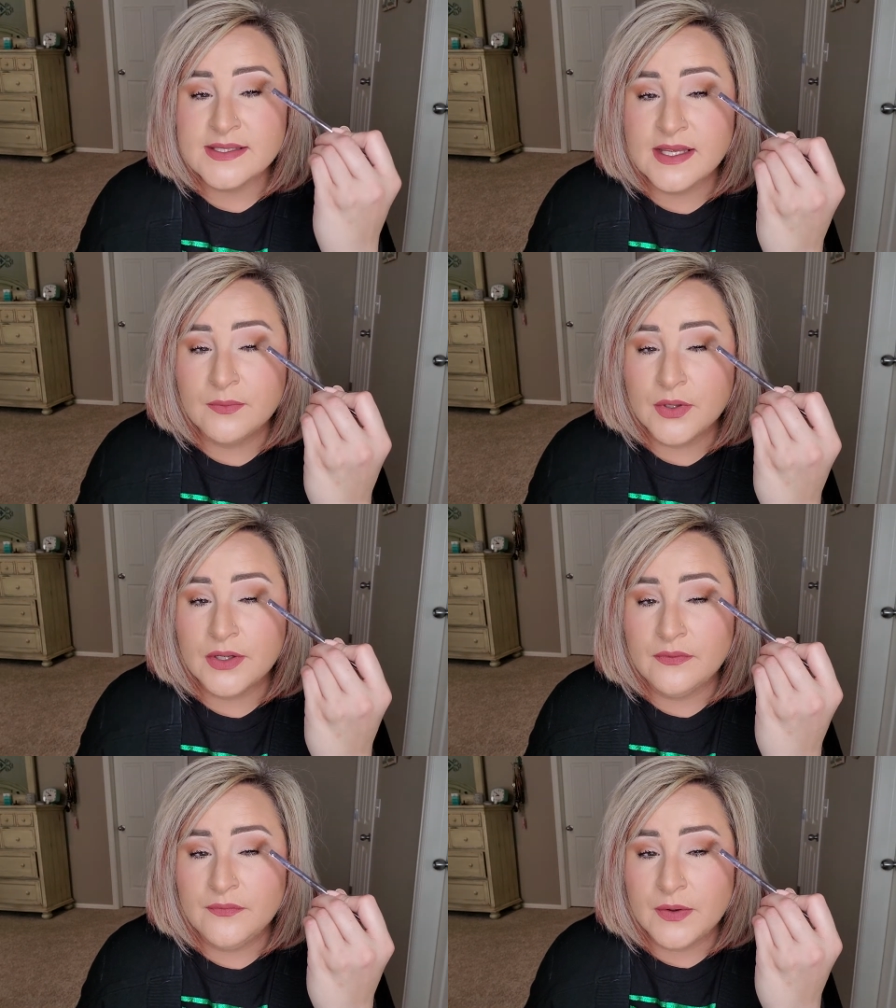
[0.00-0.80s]
and we're going
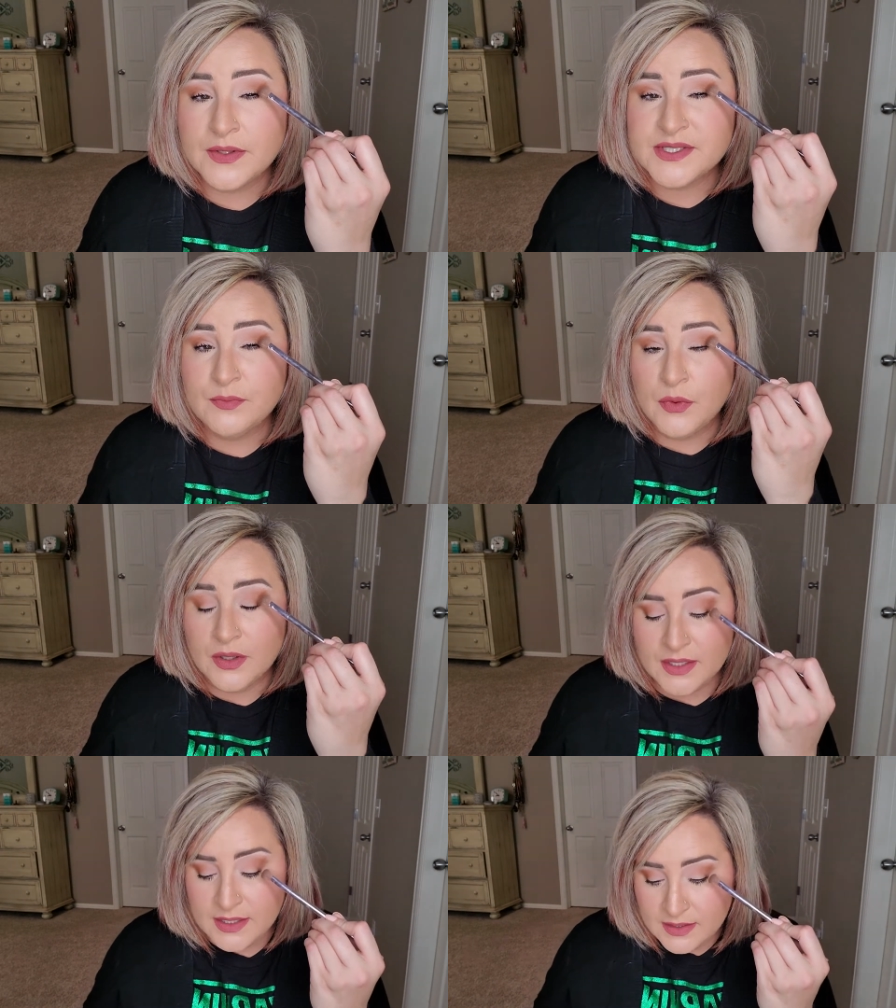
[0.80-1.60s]
to focus more
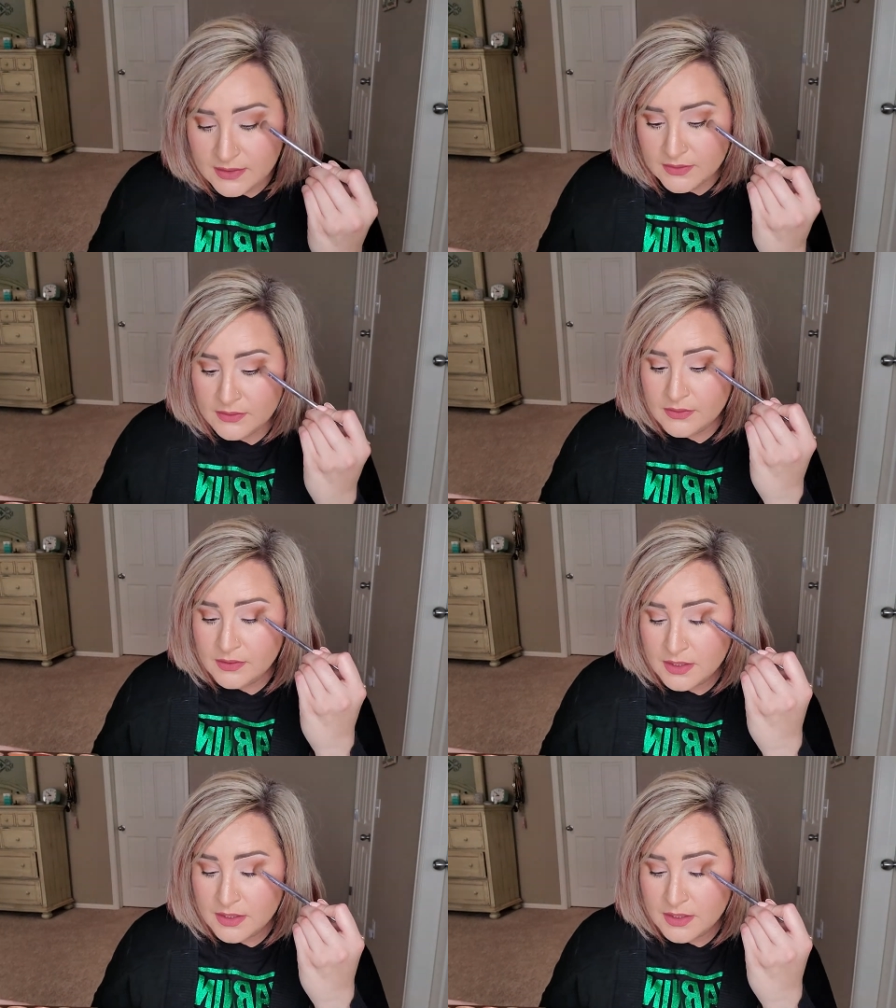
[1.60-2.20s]
here